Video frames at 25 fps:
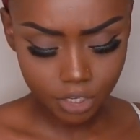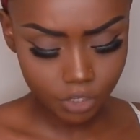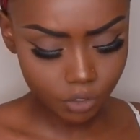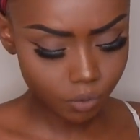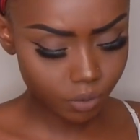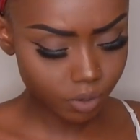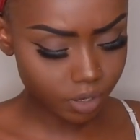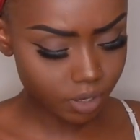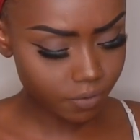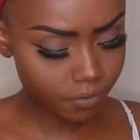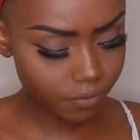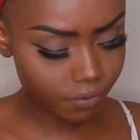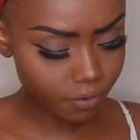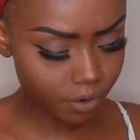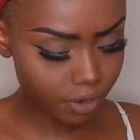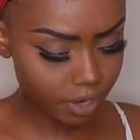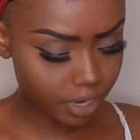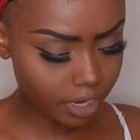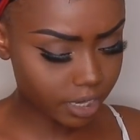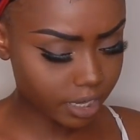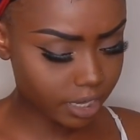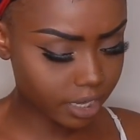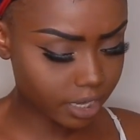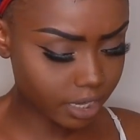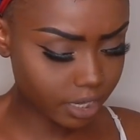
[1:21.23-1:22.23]

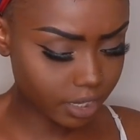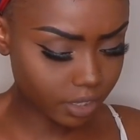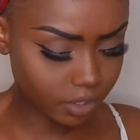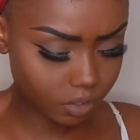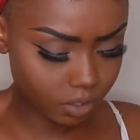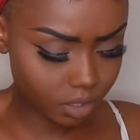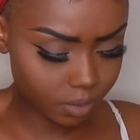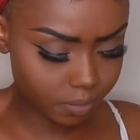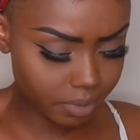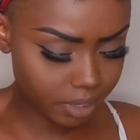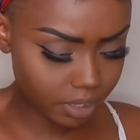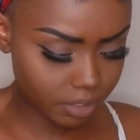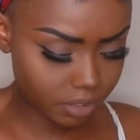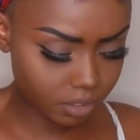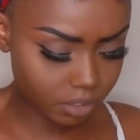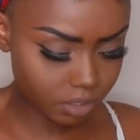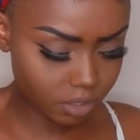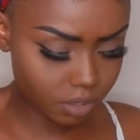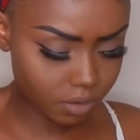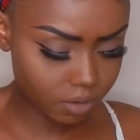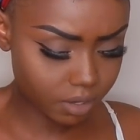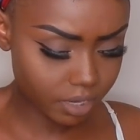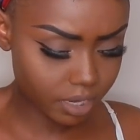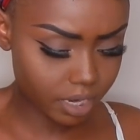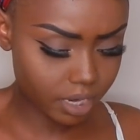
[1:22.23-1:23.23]
twenty-four it is. So I'm about to
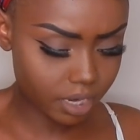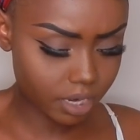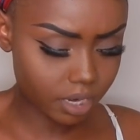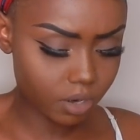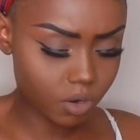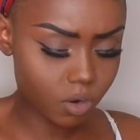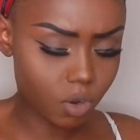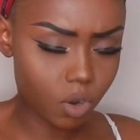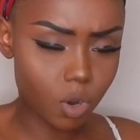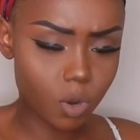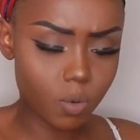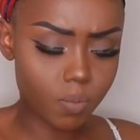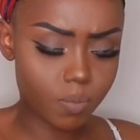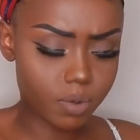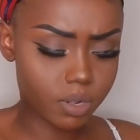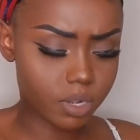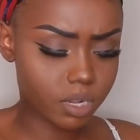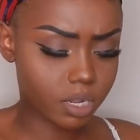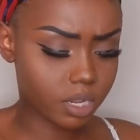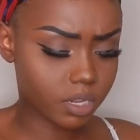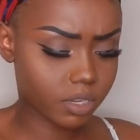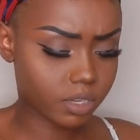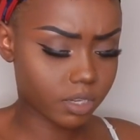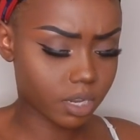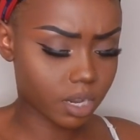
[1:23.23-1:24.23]
go ahead and
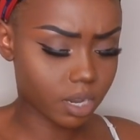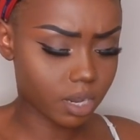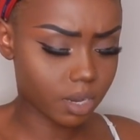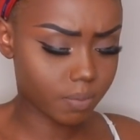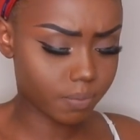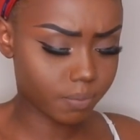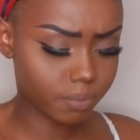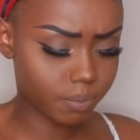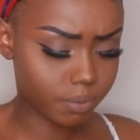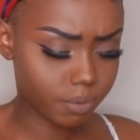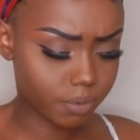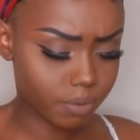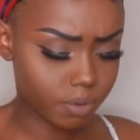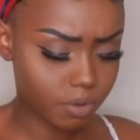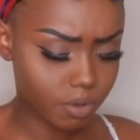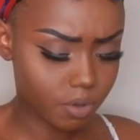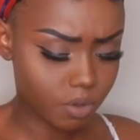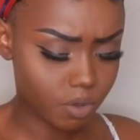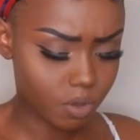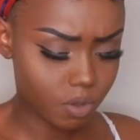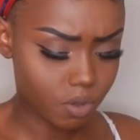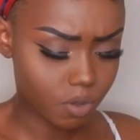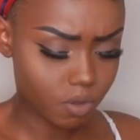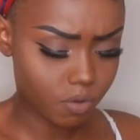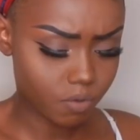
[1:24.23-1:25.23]
open this up
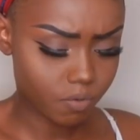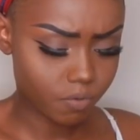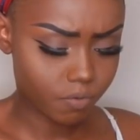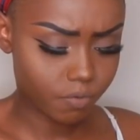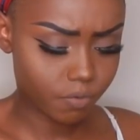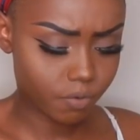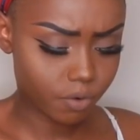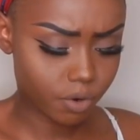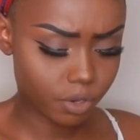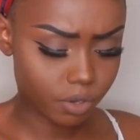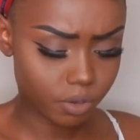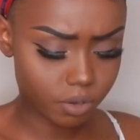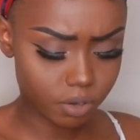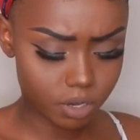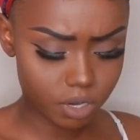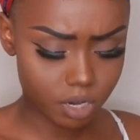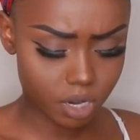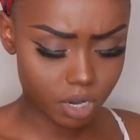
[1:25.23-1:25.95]
for you